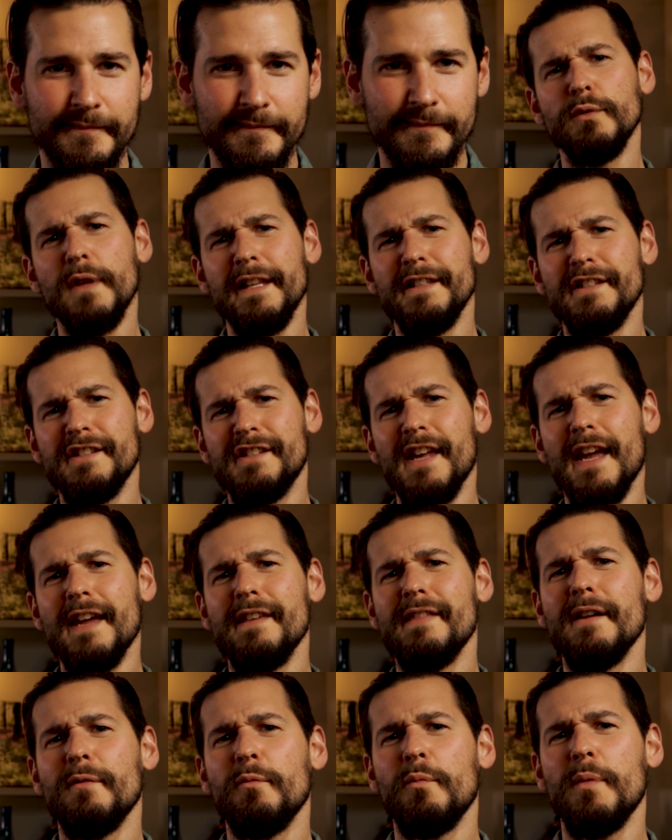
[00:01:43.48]
Let's say
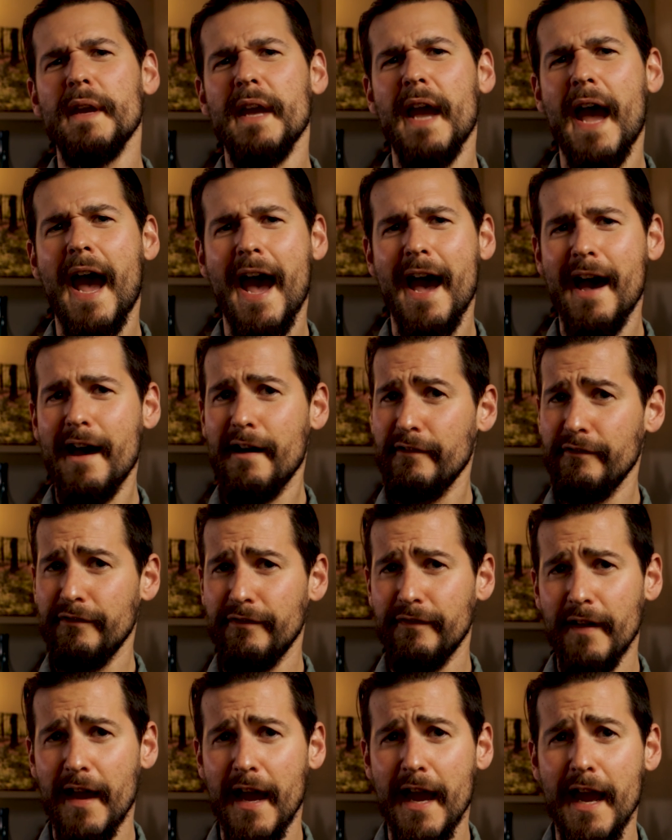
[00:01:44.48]
that we
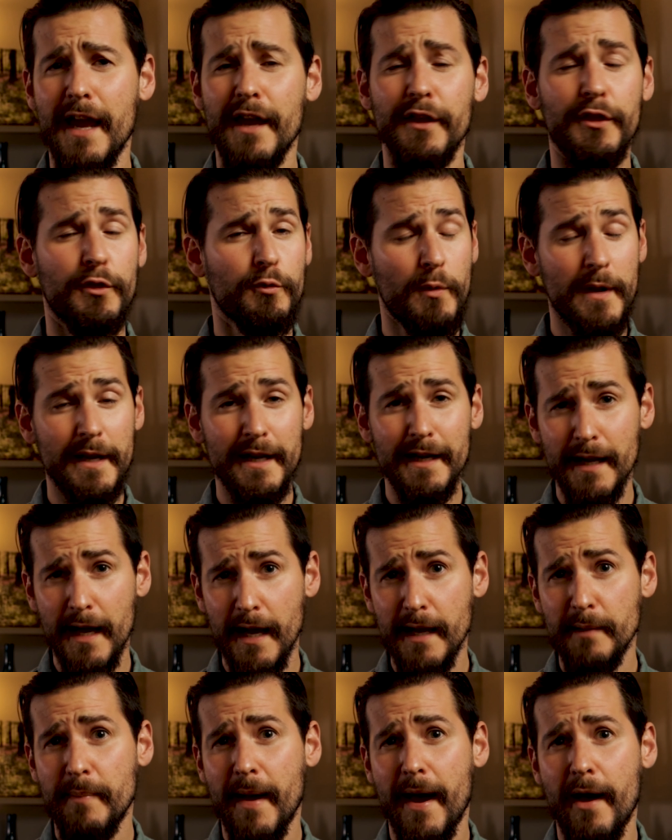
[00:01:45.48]
have a 3 to
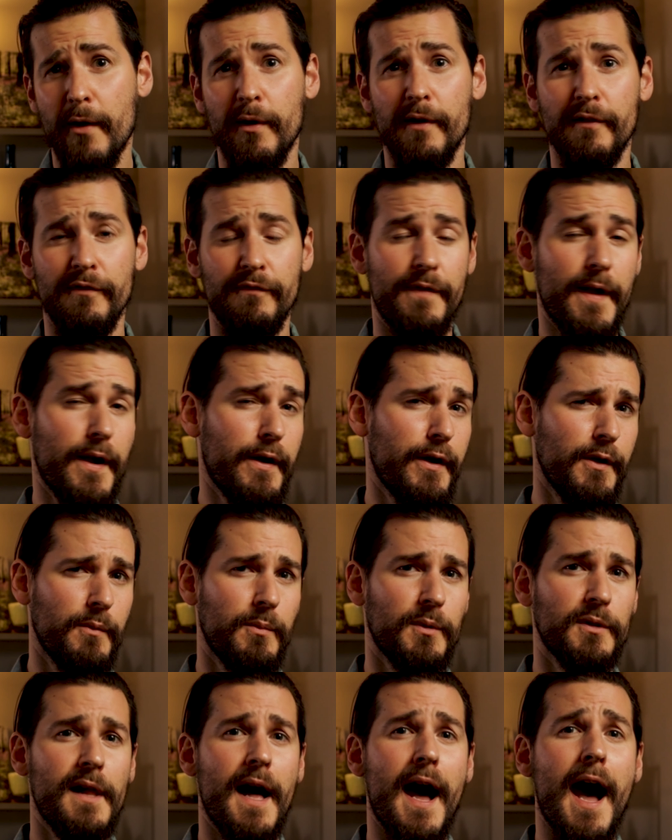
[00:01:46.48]
9 power
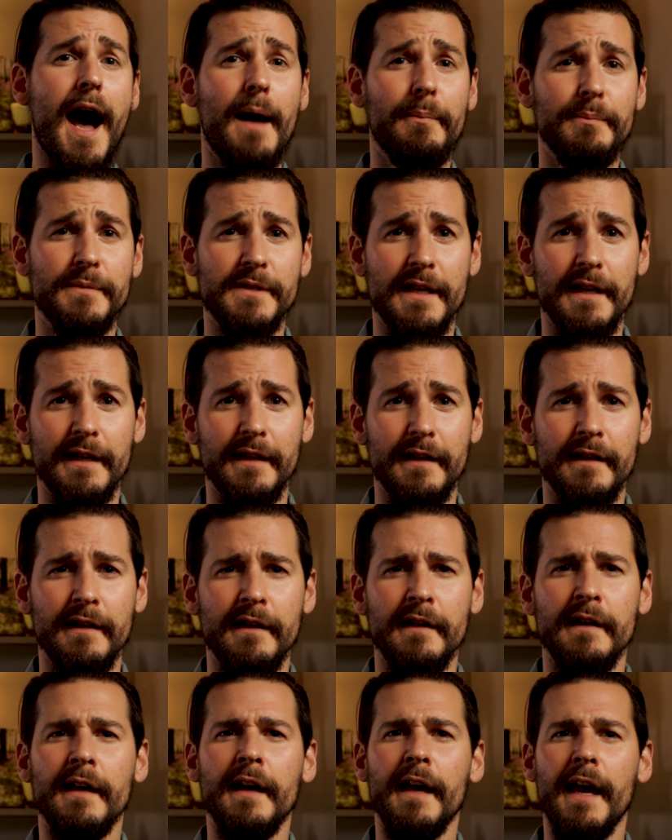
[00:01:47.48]
variable optic
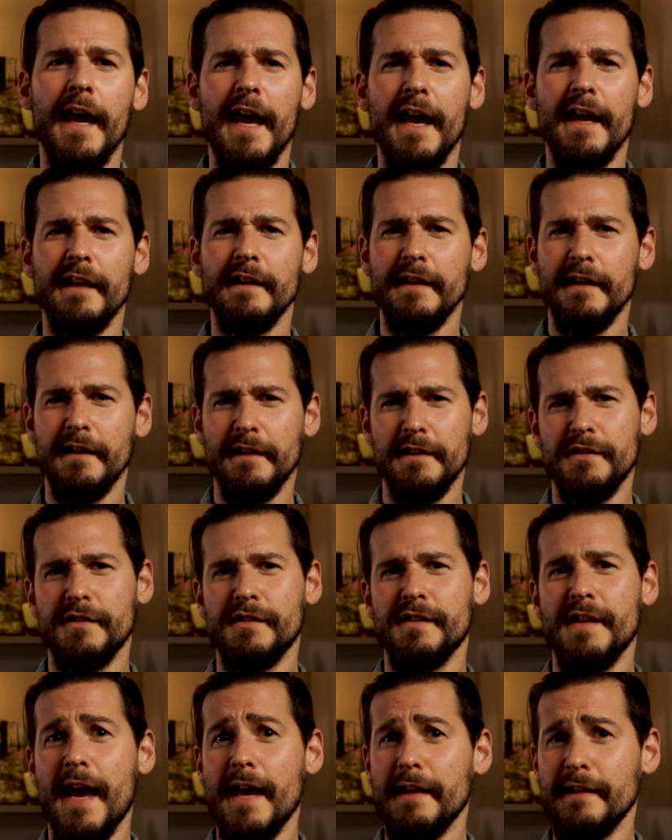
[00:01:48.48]
and it is
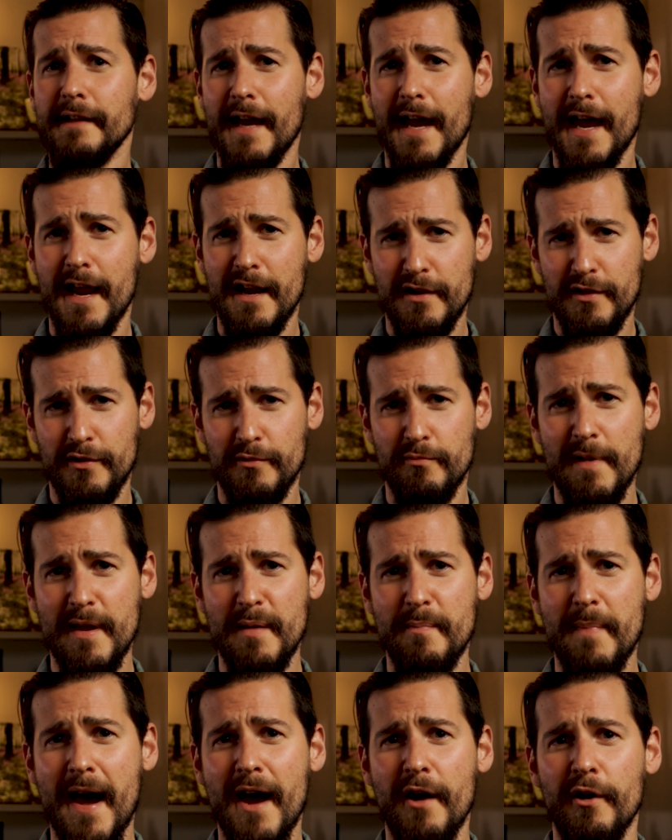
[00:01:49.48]
set at 3
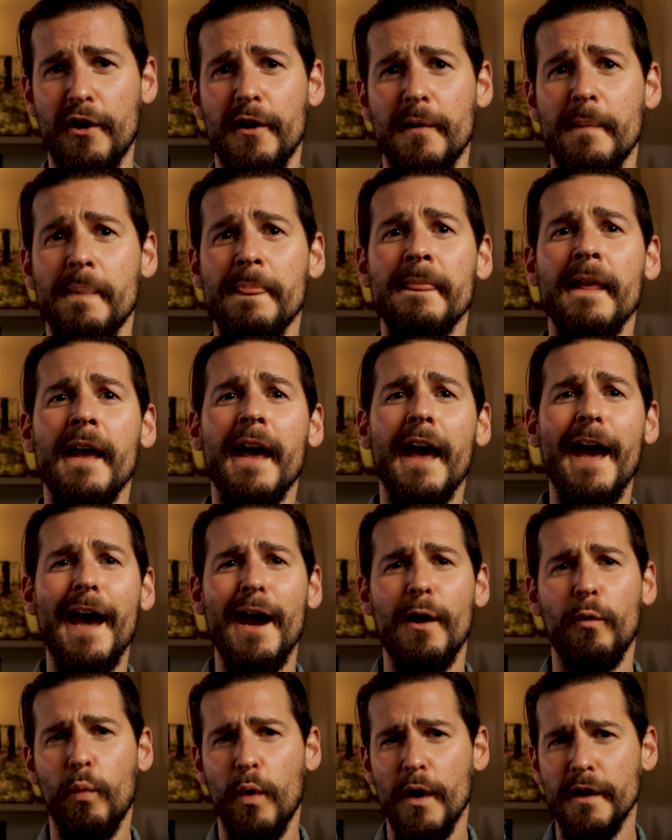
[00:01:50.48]
power.
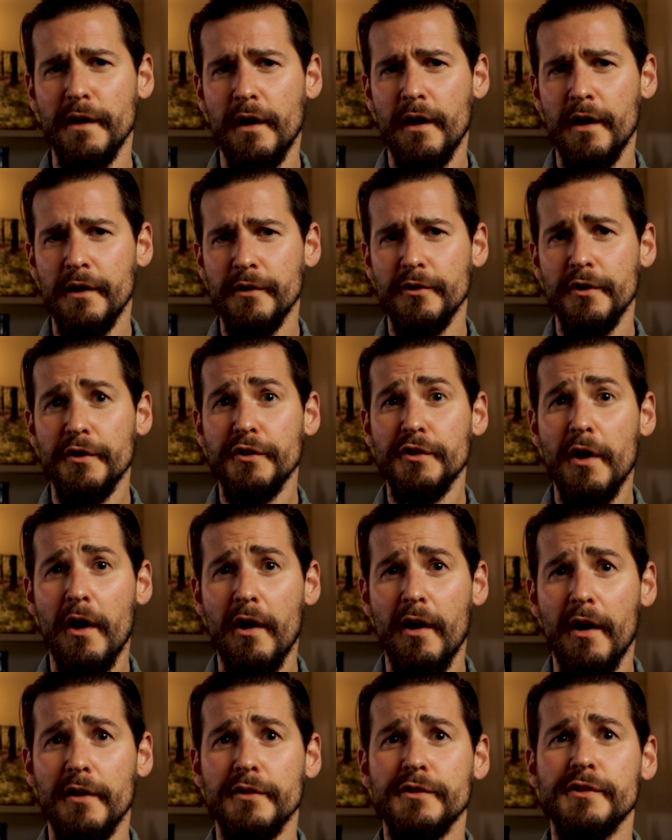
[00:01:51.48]
At 100
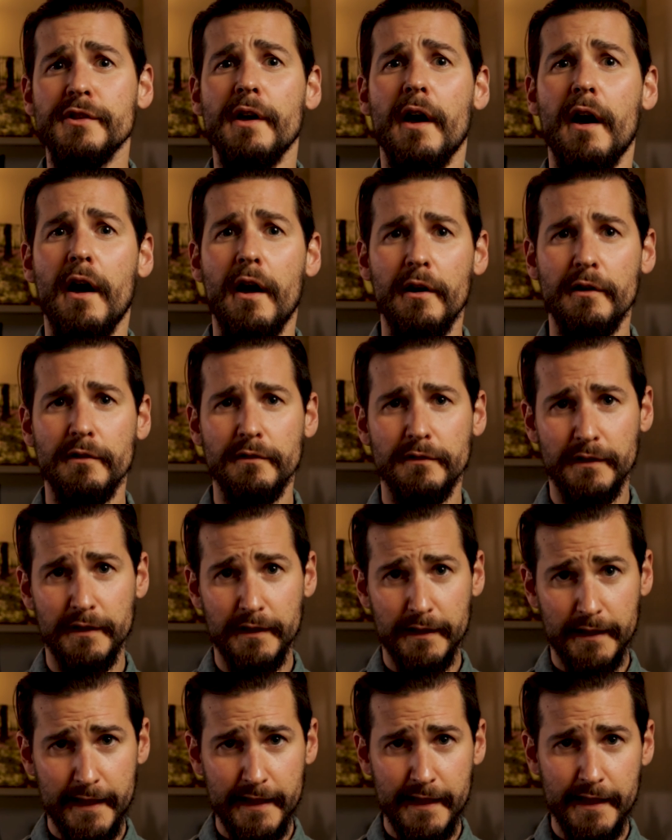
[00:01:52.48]
yards, our
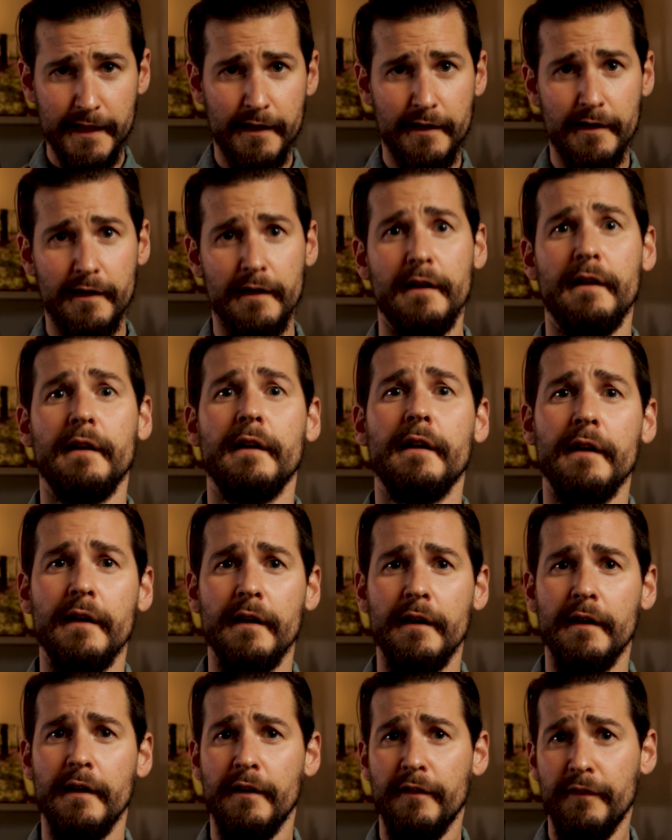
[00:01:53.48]
linear
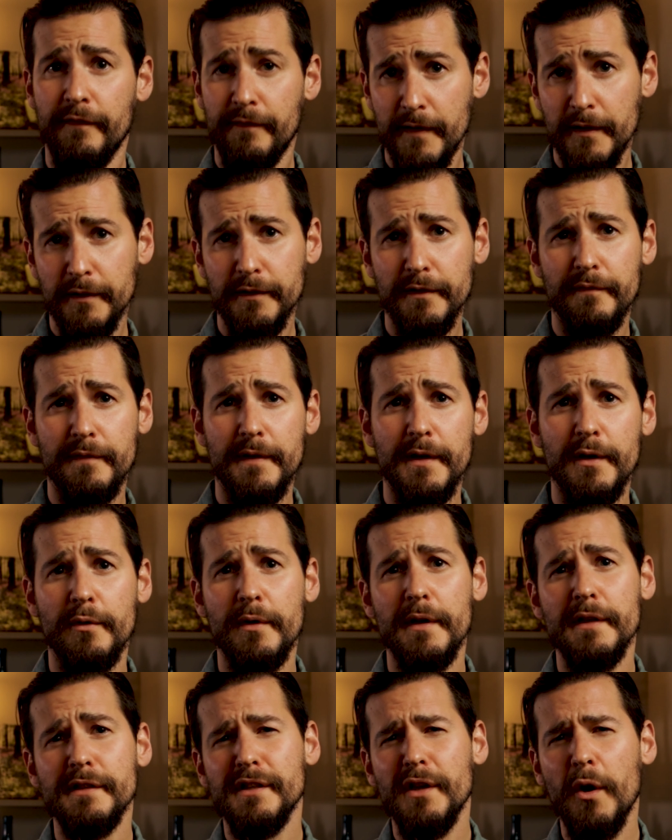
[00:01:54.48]
field of view
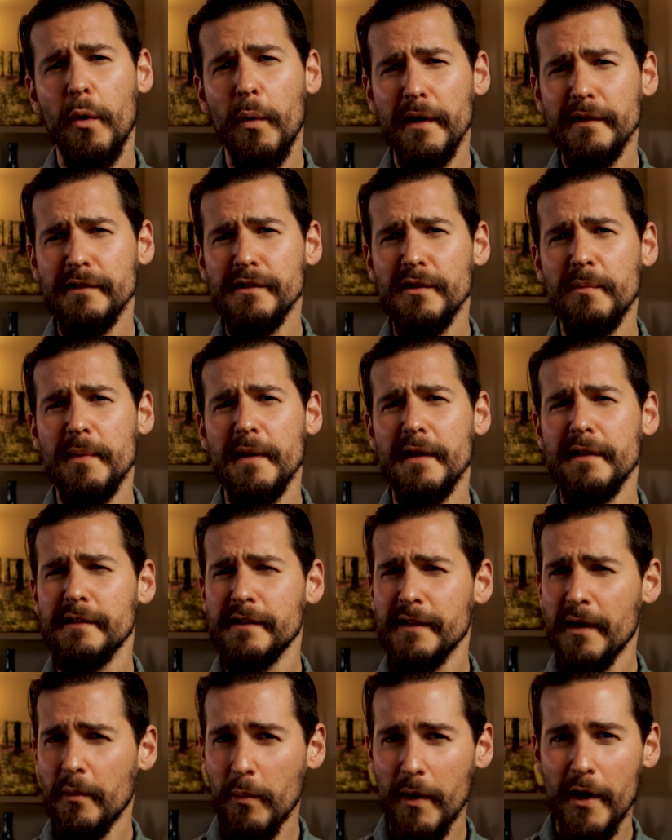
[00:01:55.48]
is going to be
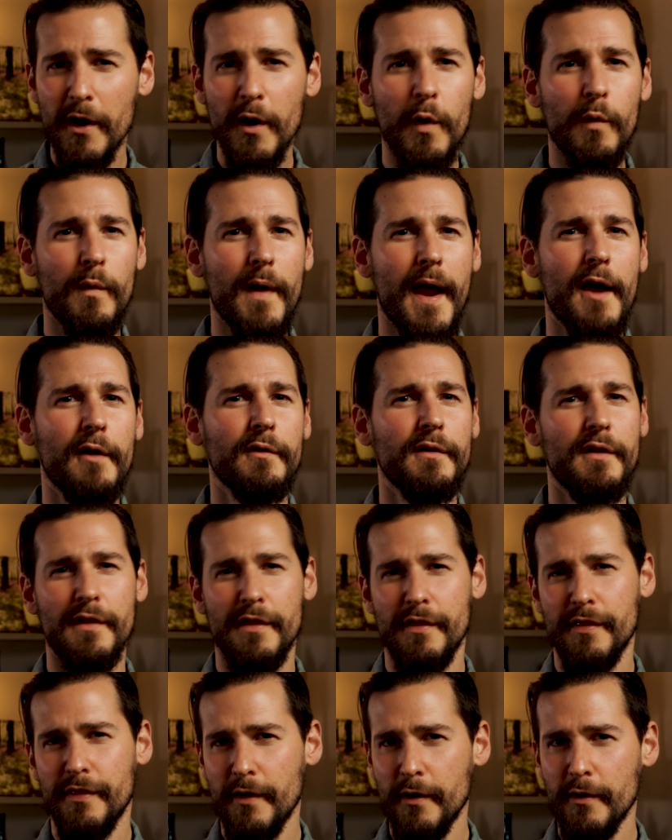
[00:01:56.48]
somewhere around
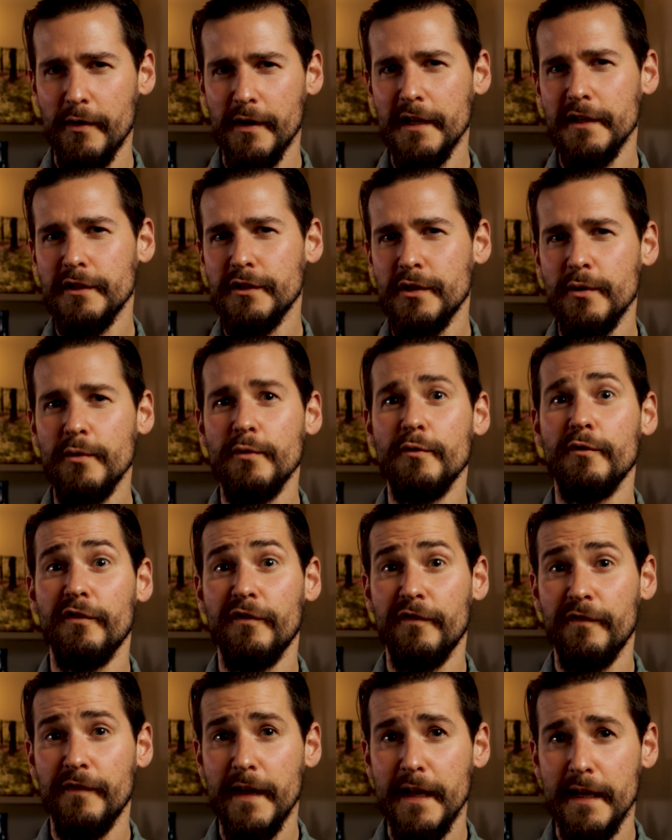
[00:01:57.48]
32
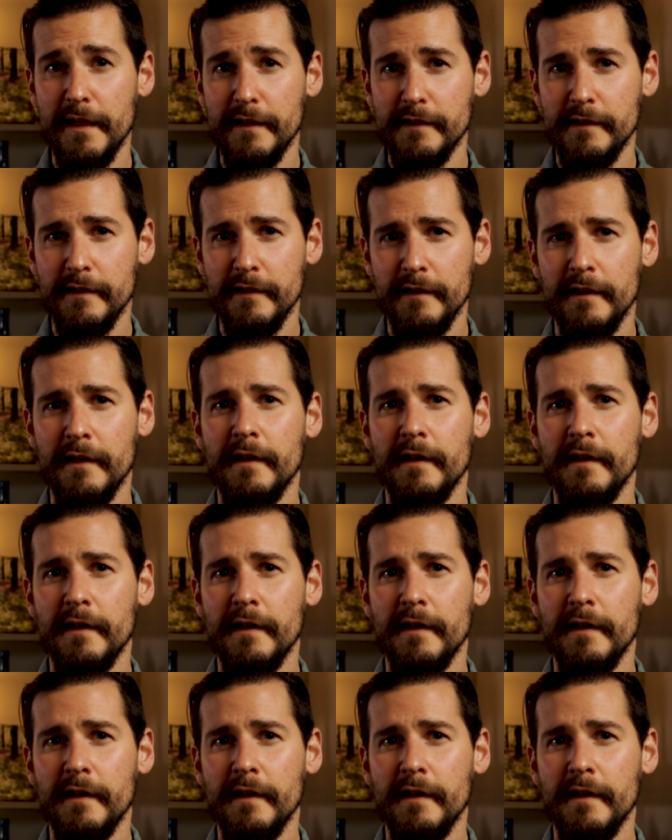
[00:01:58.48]
feet.